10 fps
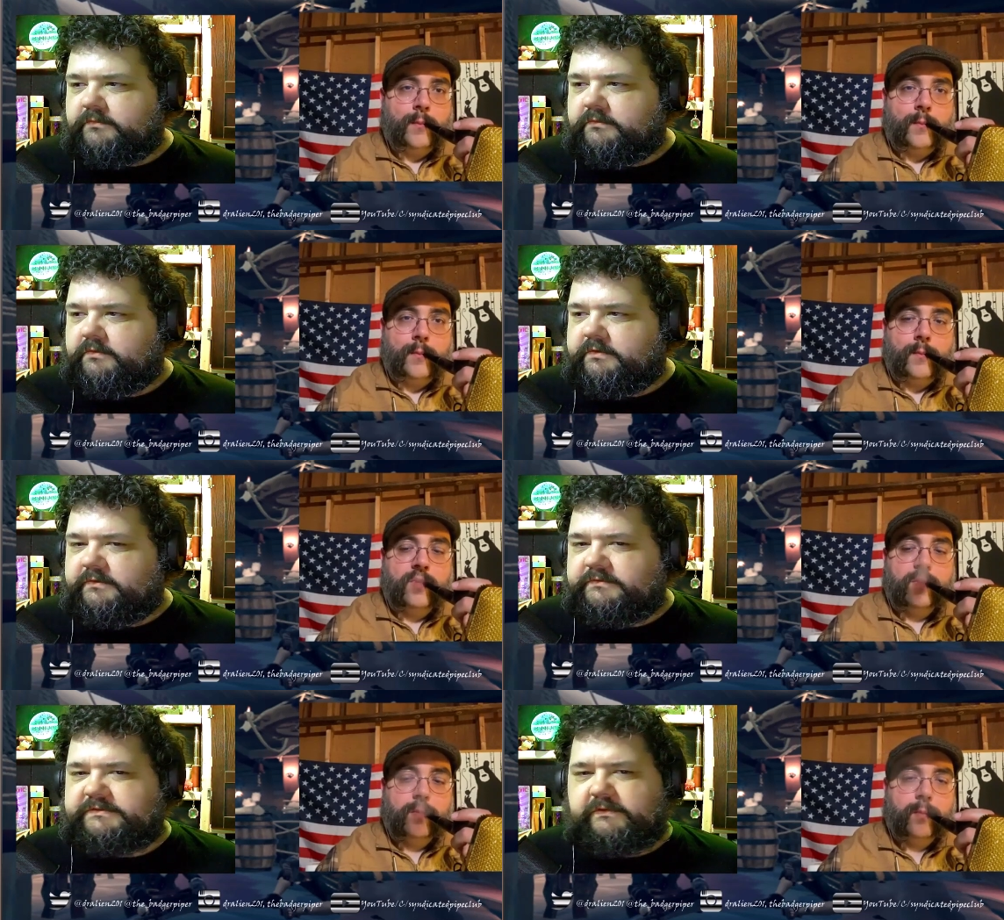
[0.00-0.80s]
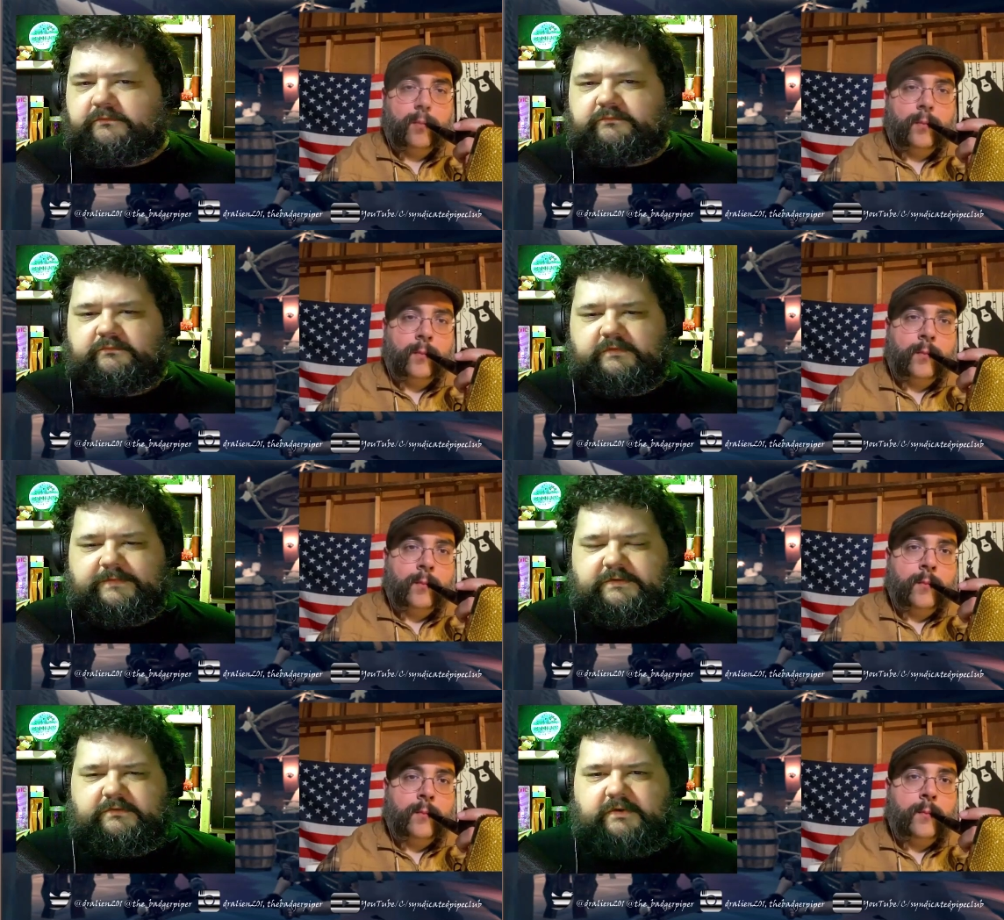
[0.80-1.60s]
Speaker 1: So, what about you, Greg?
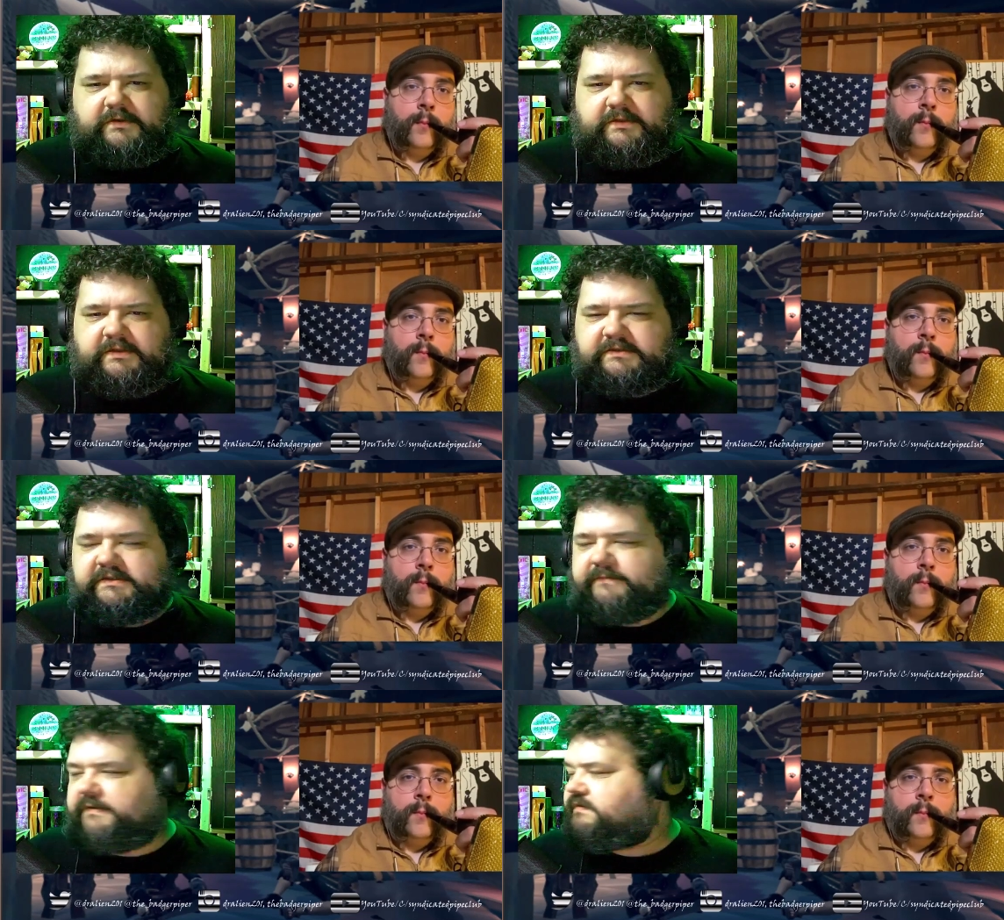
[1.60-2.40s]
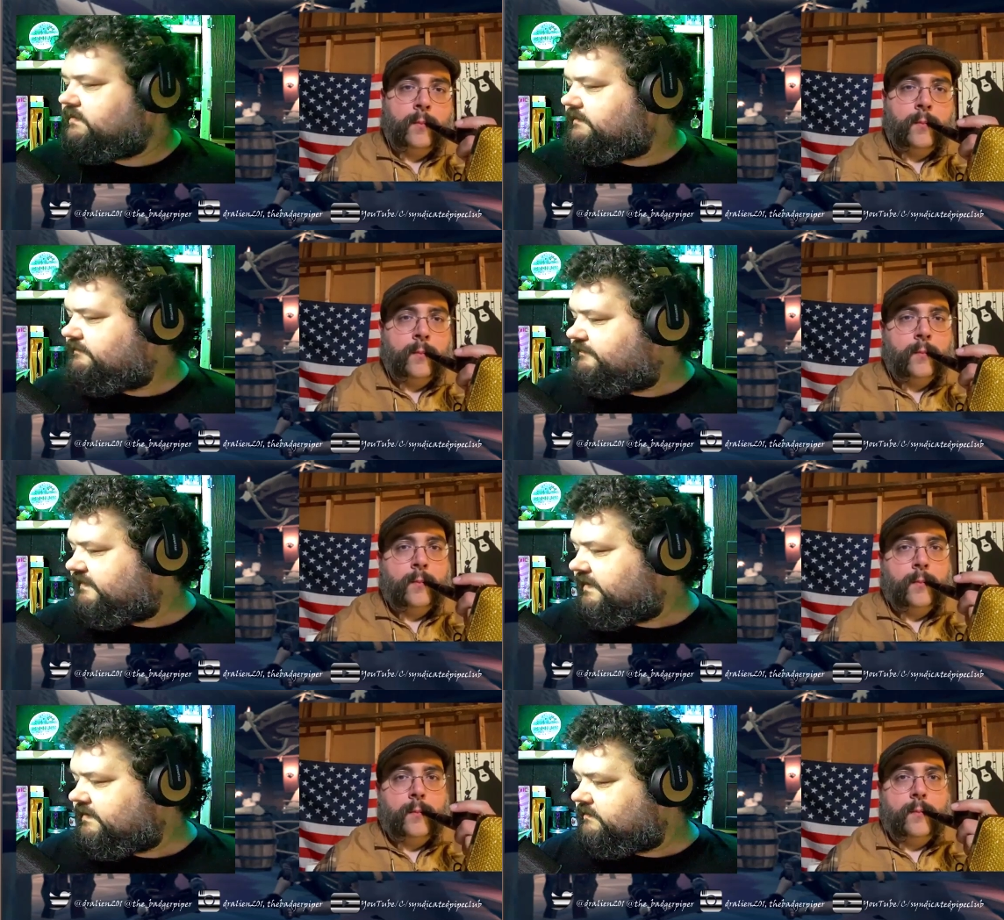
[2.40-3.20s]
Like I, I, mentioned, that fun is one
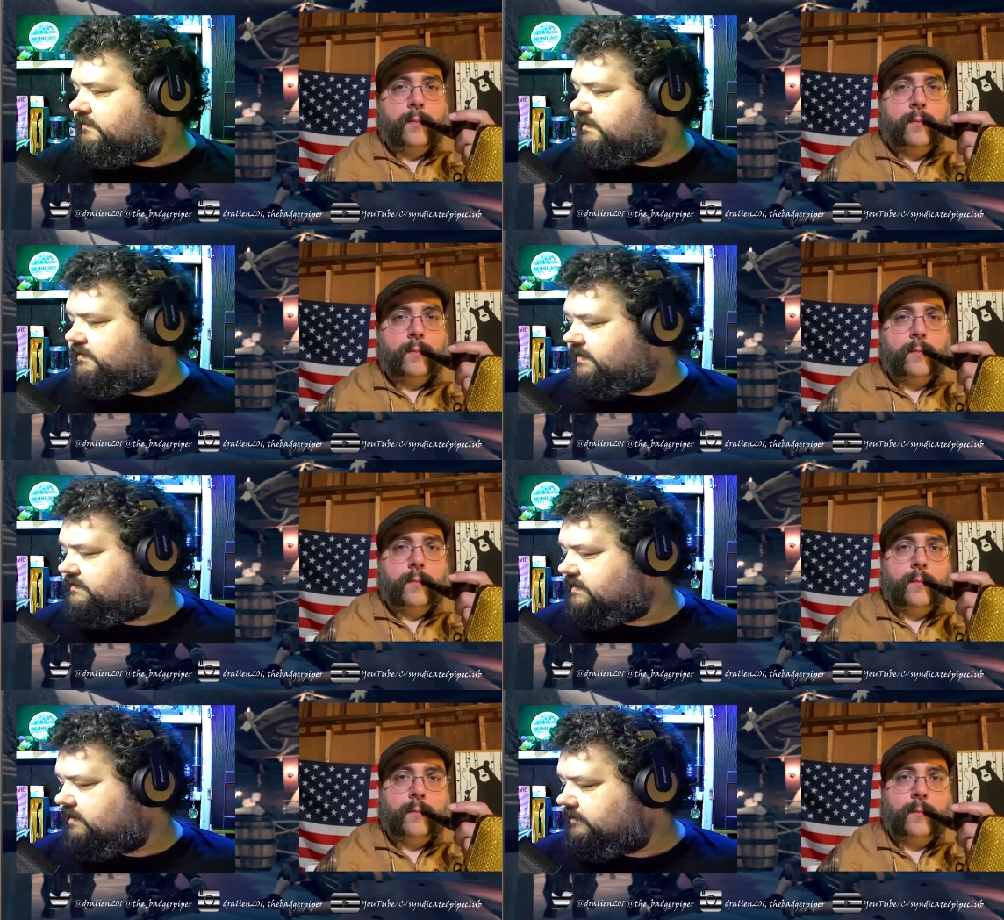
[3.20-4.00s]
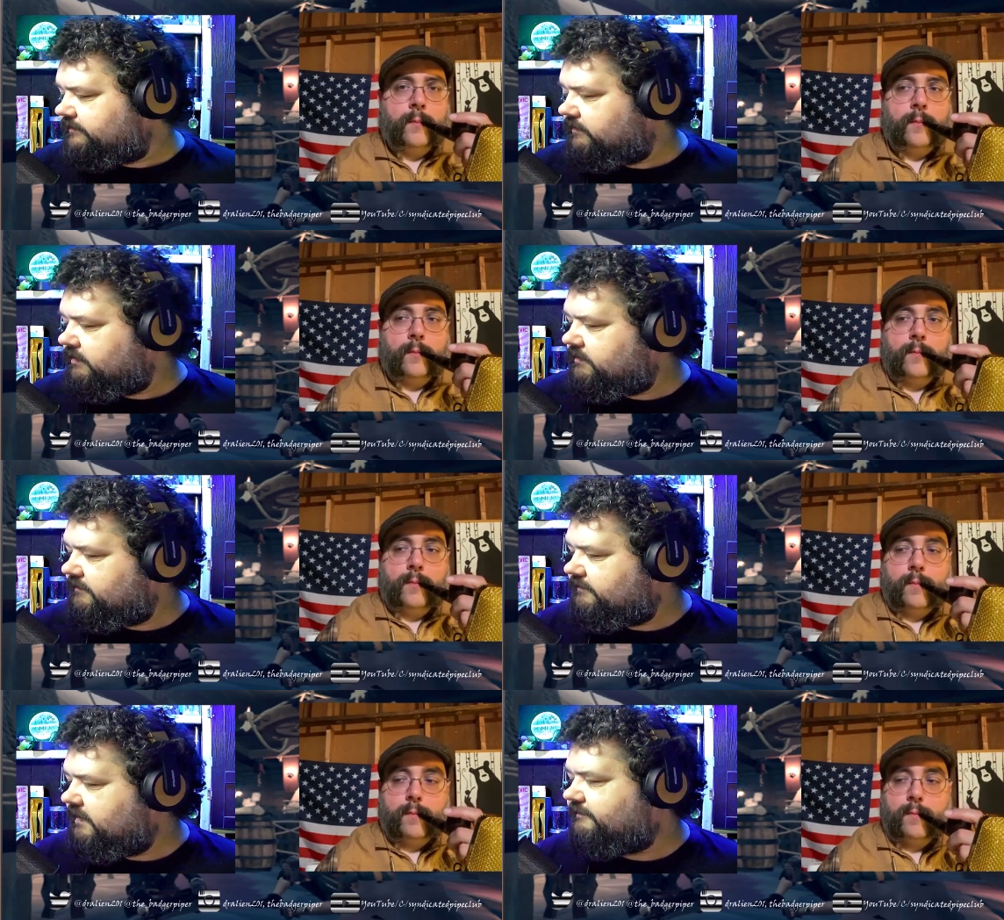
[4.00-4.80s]
of the things that I look for, like a
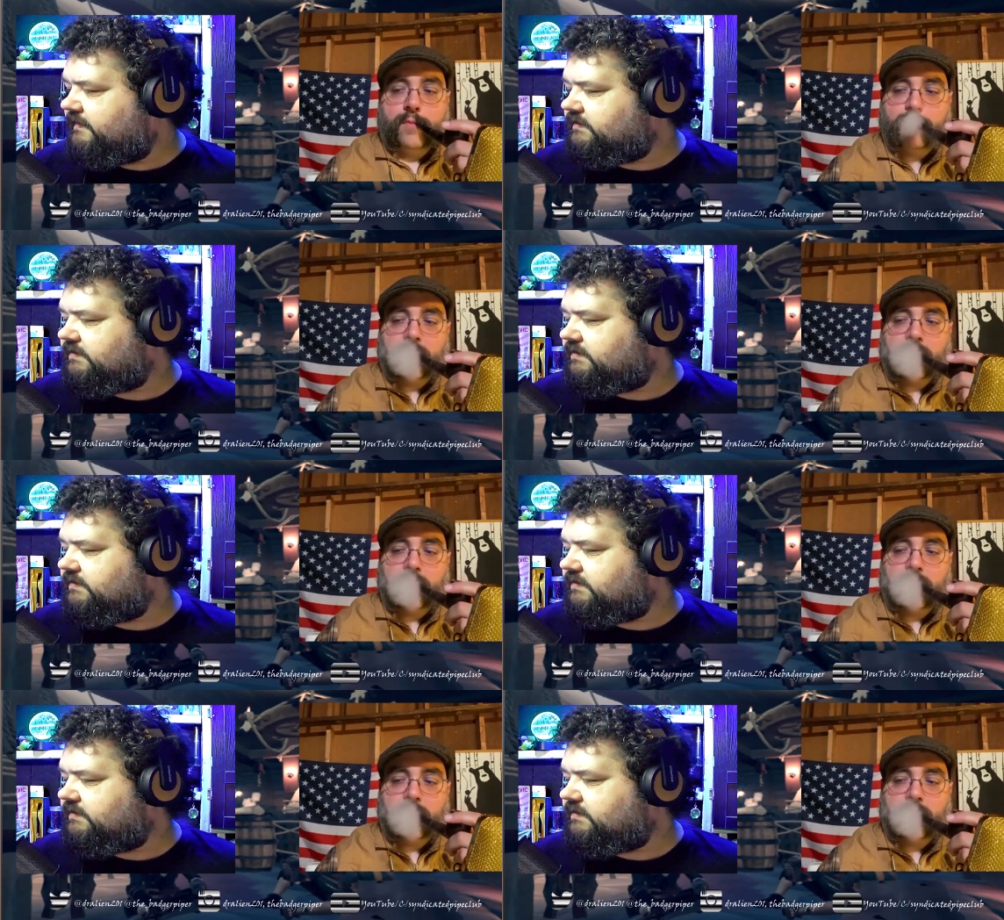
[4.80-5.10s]
fun shape.